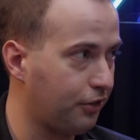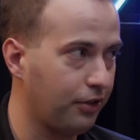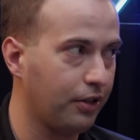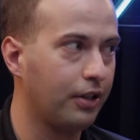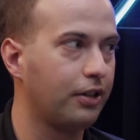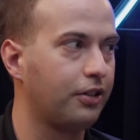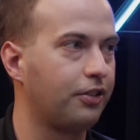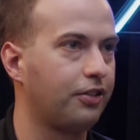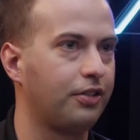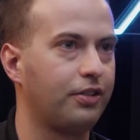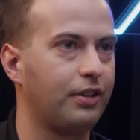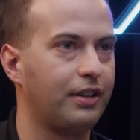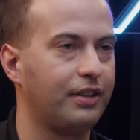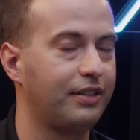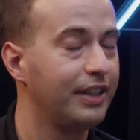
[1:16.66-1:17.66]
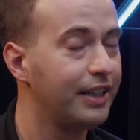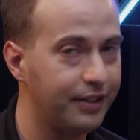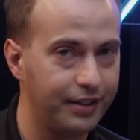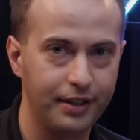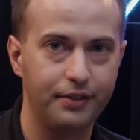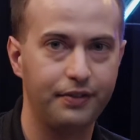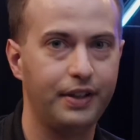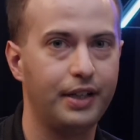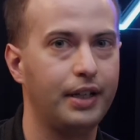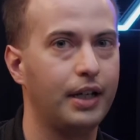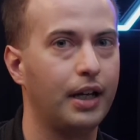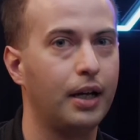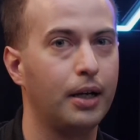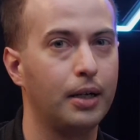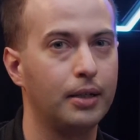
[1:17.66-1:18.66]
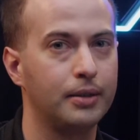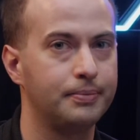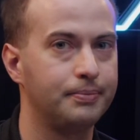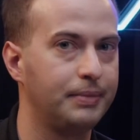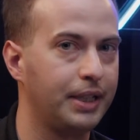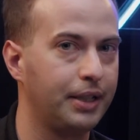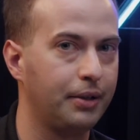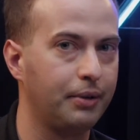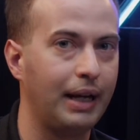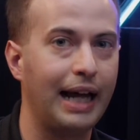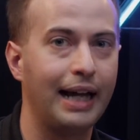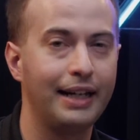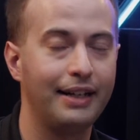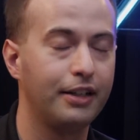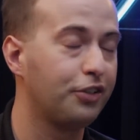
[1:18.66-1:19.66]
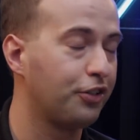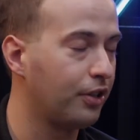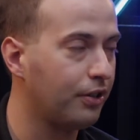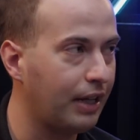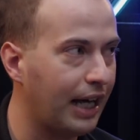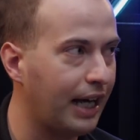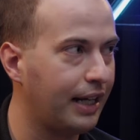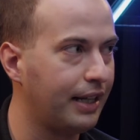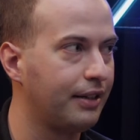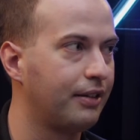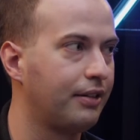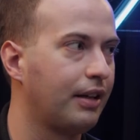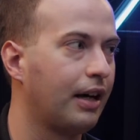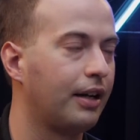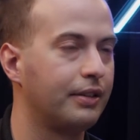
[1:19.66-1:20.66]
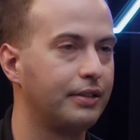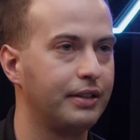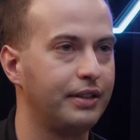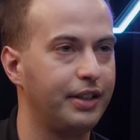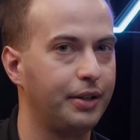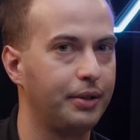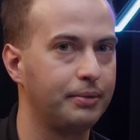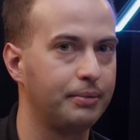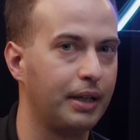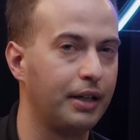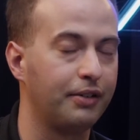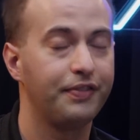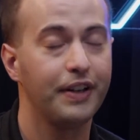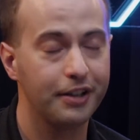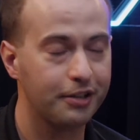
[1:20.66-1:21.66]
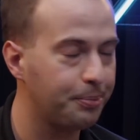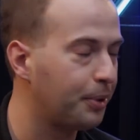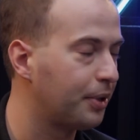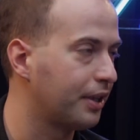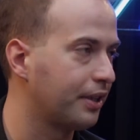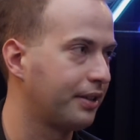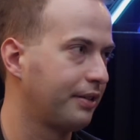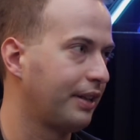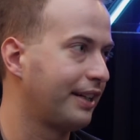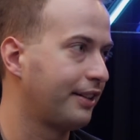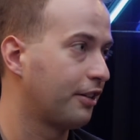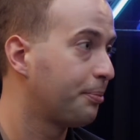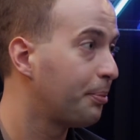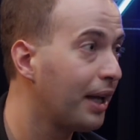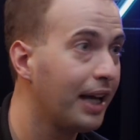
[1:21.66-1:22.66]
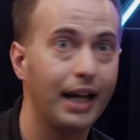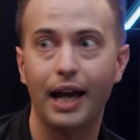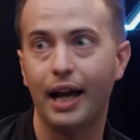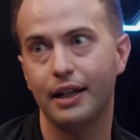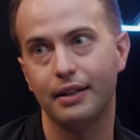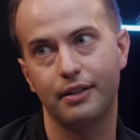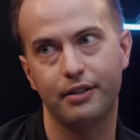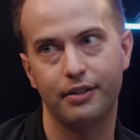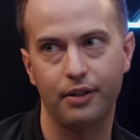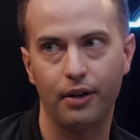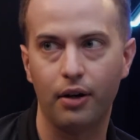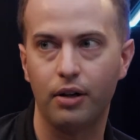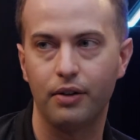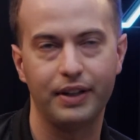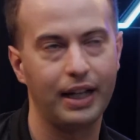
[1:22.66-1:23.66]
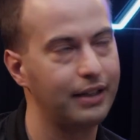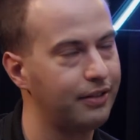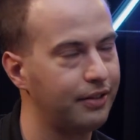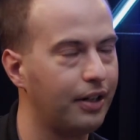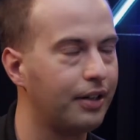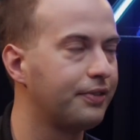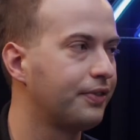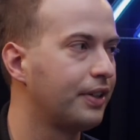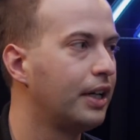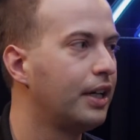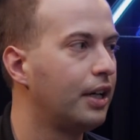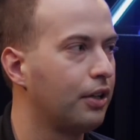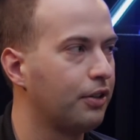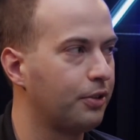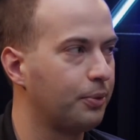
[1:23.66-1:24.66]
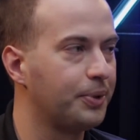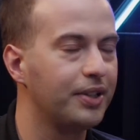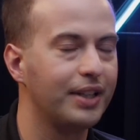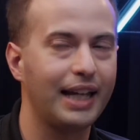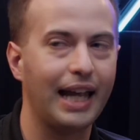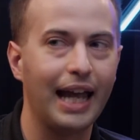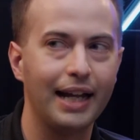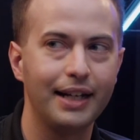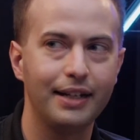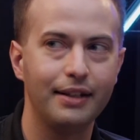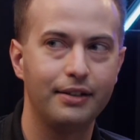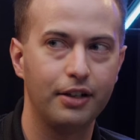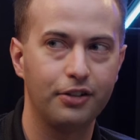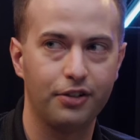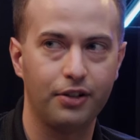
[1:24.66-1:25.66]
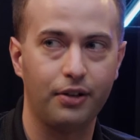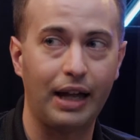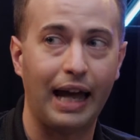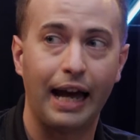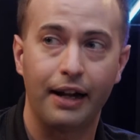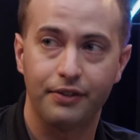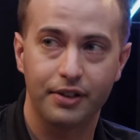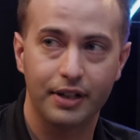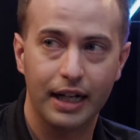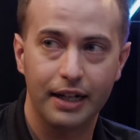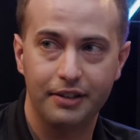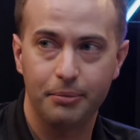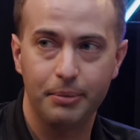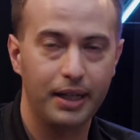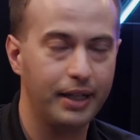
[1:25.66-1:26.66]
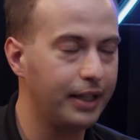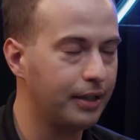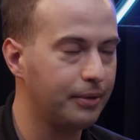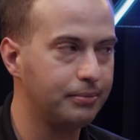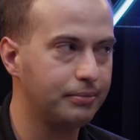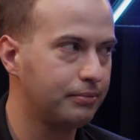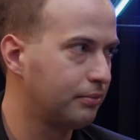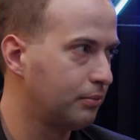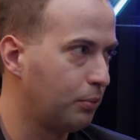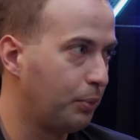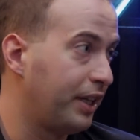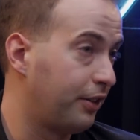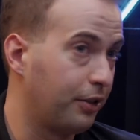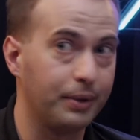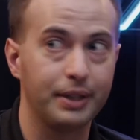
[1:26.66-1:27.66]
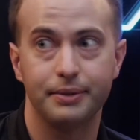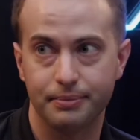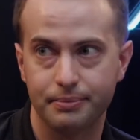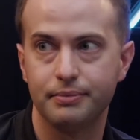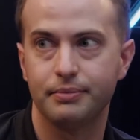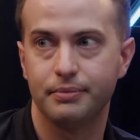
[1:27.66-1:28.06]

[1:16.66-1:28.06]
search, CTV, any digital ads on, Facebook, like display ads, all of that stuff. So really any digital advertising medium, we do it.